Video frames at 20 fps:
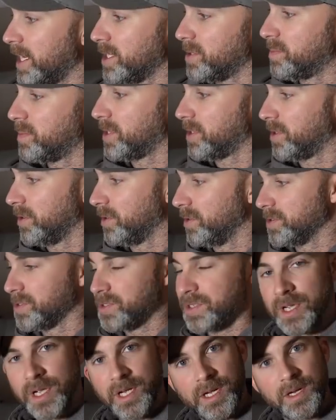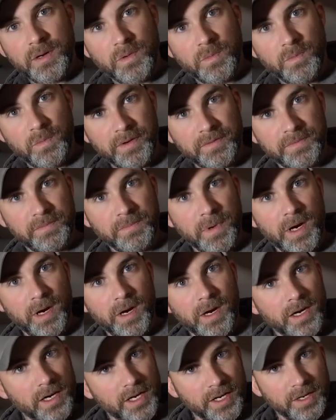is because we
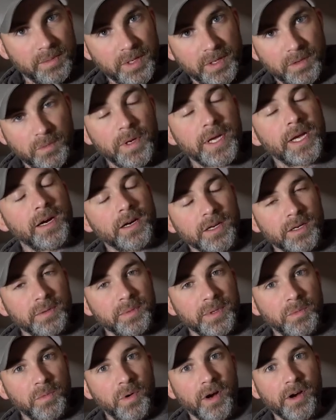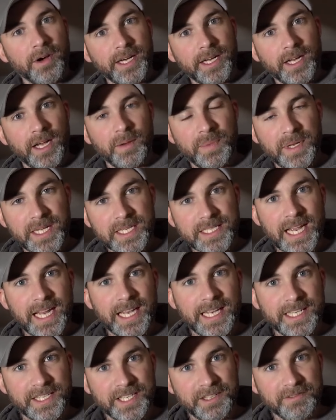are going to be wiring up his
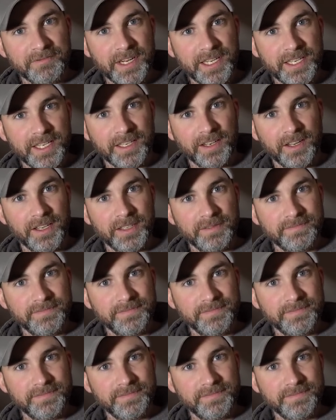LED reading light.